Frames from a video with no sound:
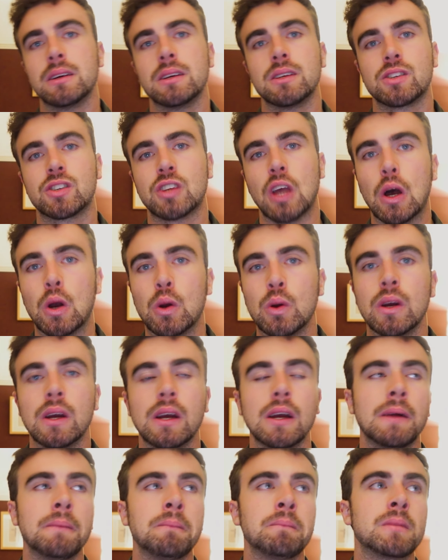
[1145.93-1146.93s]
So
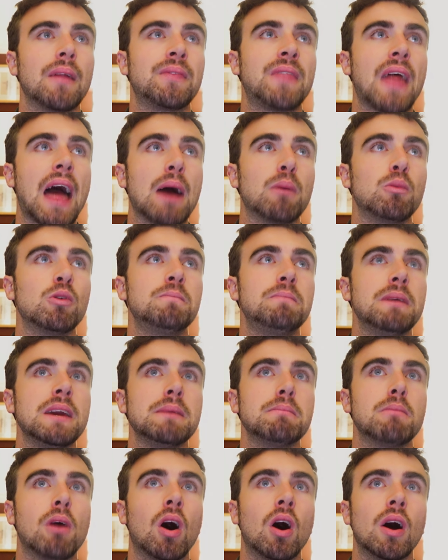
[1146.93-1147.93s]
that would be
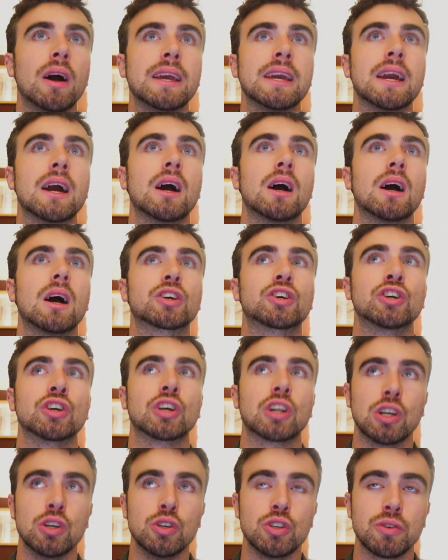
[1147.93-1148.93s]
my
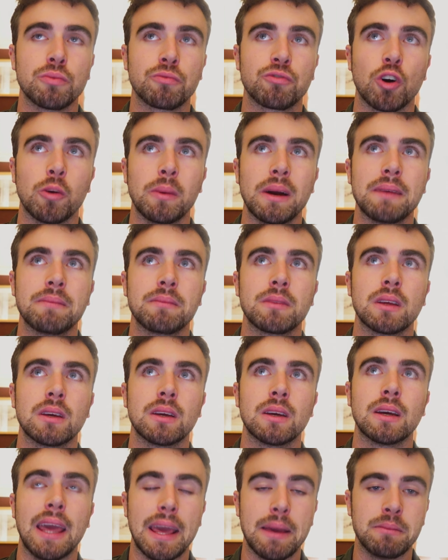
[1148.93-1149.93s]
conclusion from it.
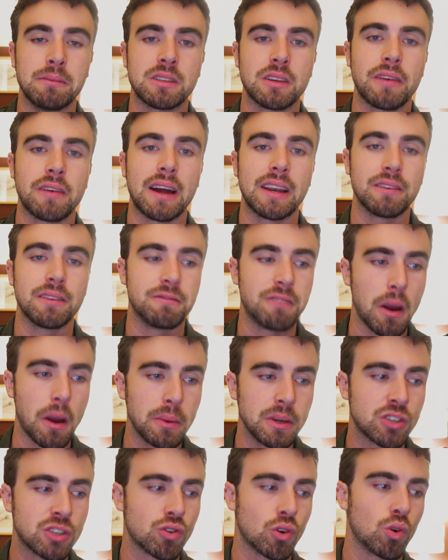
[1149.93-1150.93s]
HIMS have had a
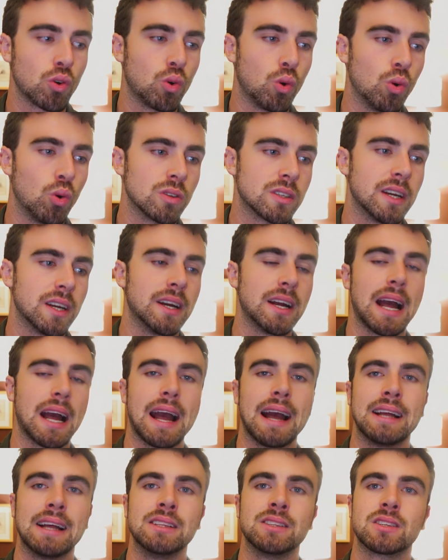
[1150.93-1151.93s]
very strong quarter,
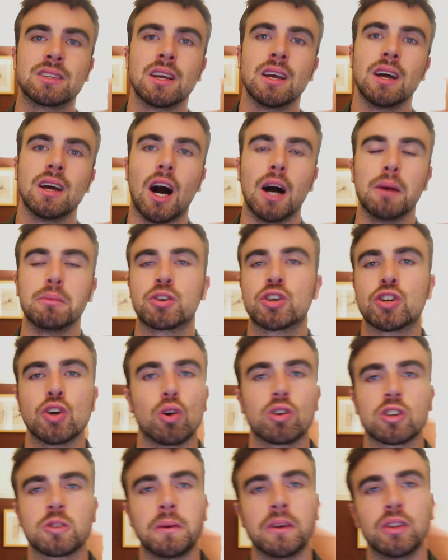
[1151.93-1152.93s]
and I'm
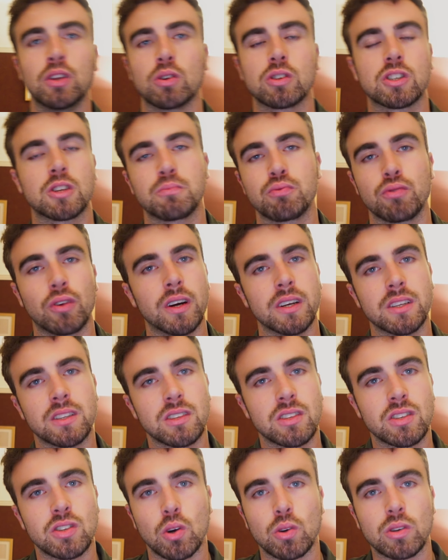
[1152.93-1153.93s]
shocked but not surprised the
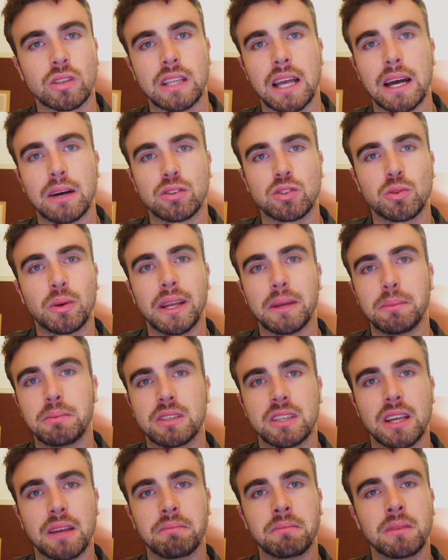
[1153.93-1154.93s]
stock's down
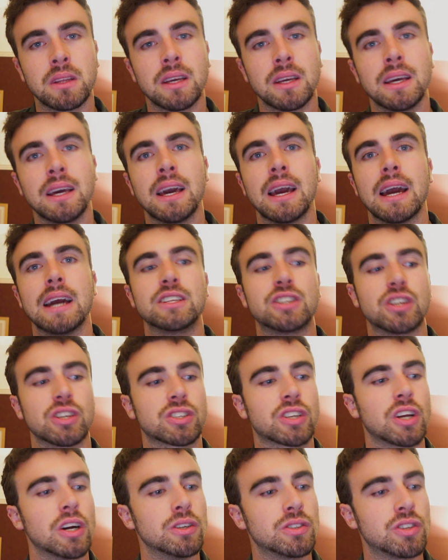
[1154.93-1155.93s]
20%. It
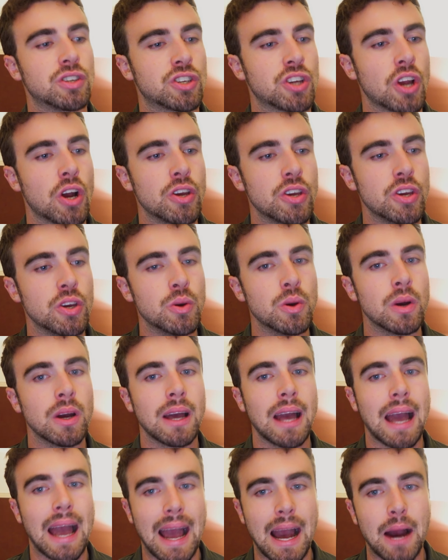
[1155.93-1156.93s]
just goes to show you
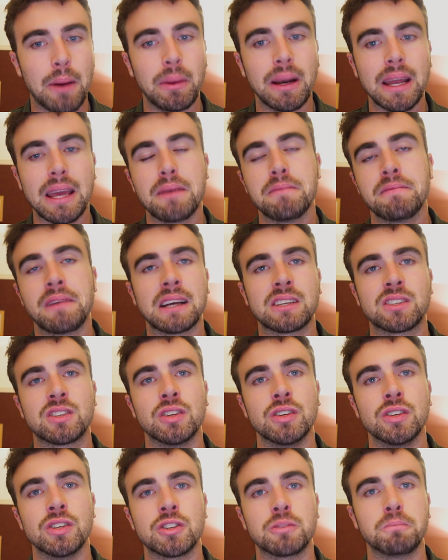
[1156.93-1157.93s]
how many
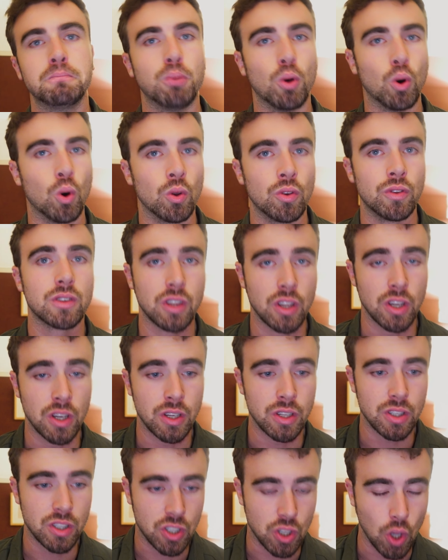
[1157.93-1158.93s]
investors bought
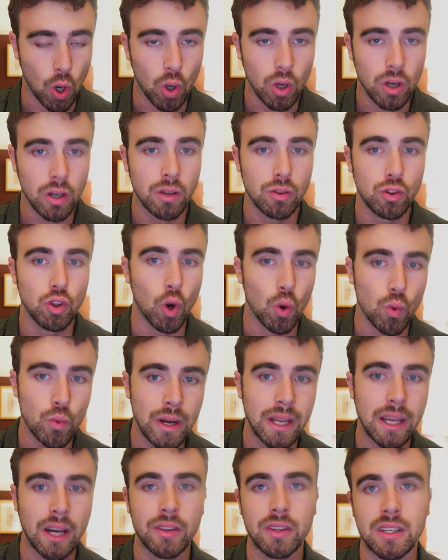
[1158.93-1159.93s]
the stock, not
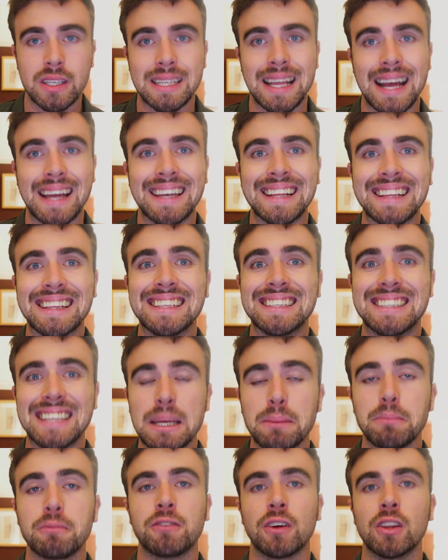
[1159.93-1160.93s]
really understanding the
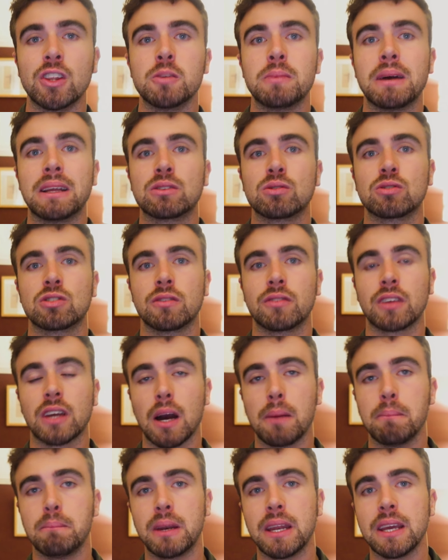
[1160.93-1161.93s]
deep fundamentals of the
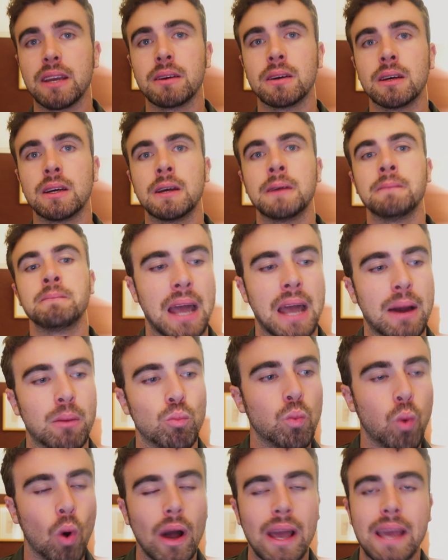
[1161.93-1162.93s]
company and
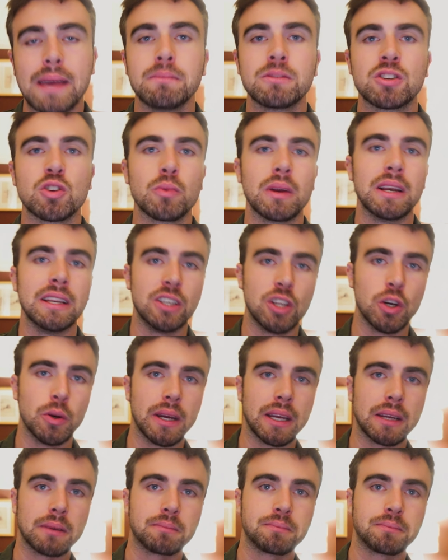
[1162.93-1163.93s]
what HIMS are really doing.